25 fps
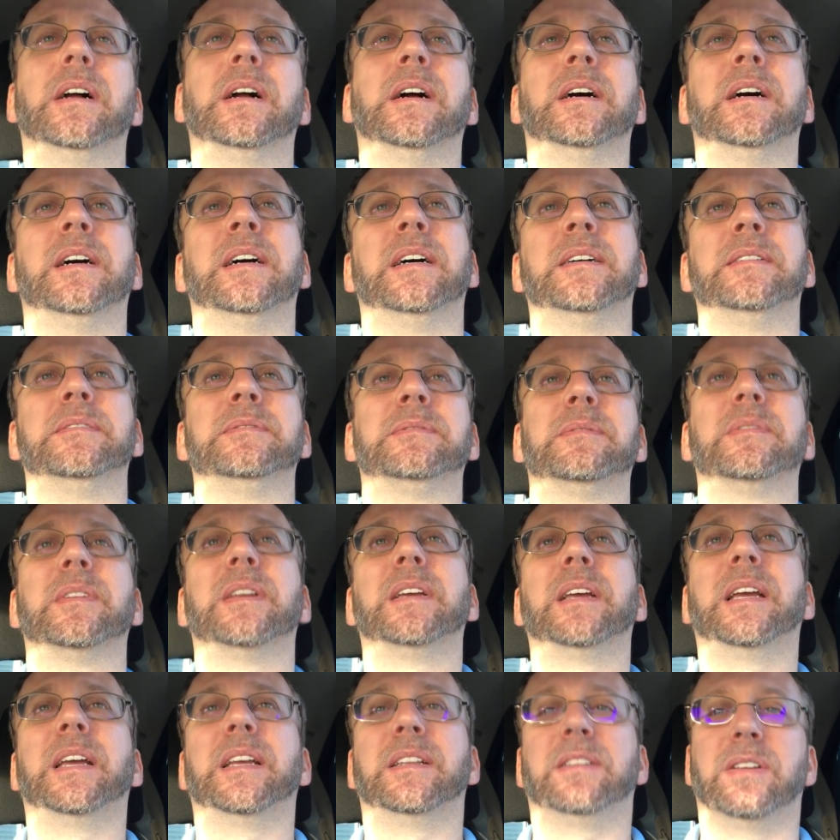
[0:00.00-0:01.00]

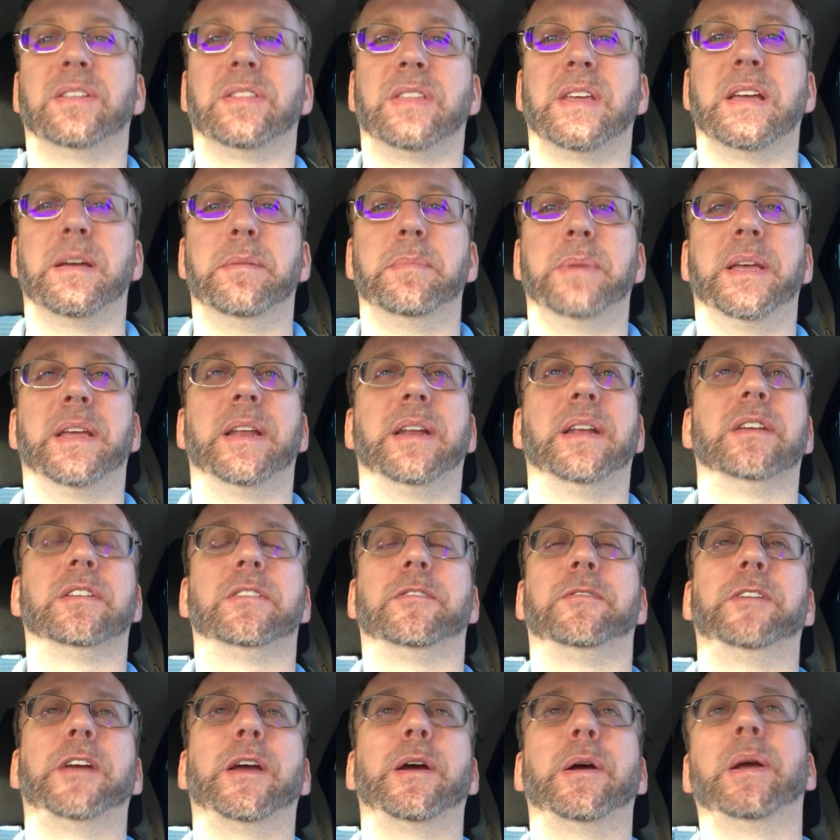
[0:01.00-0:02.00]
And to them, it
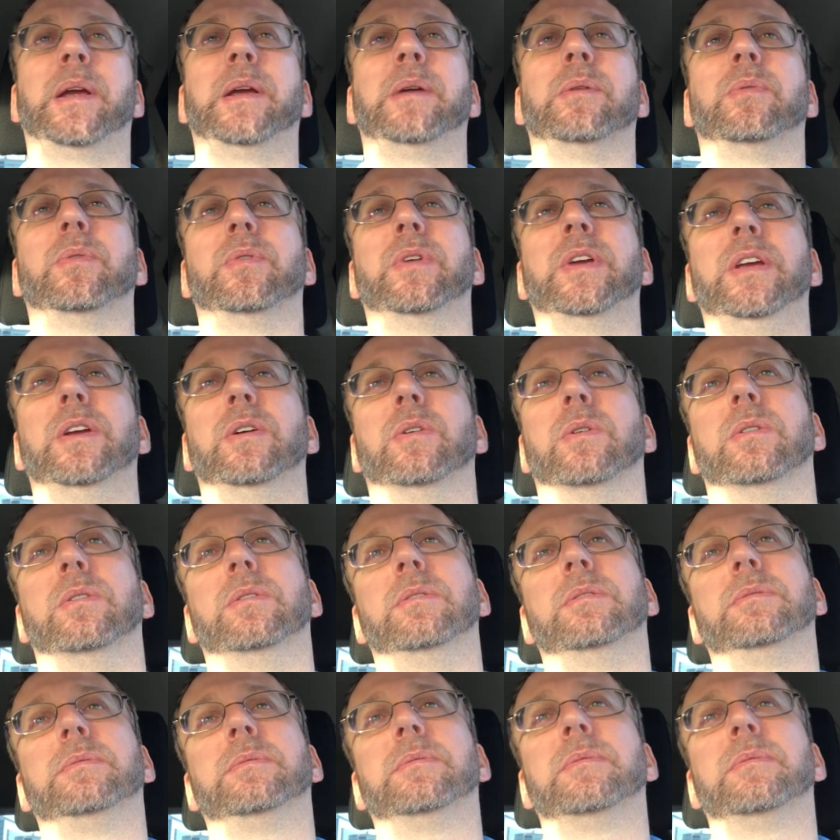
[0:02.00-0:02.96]
is very real.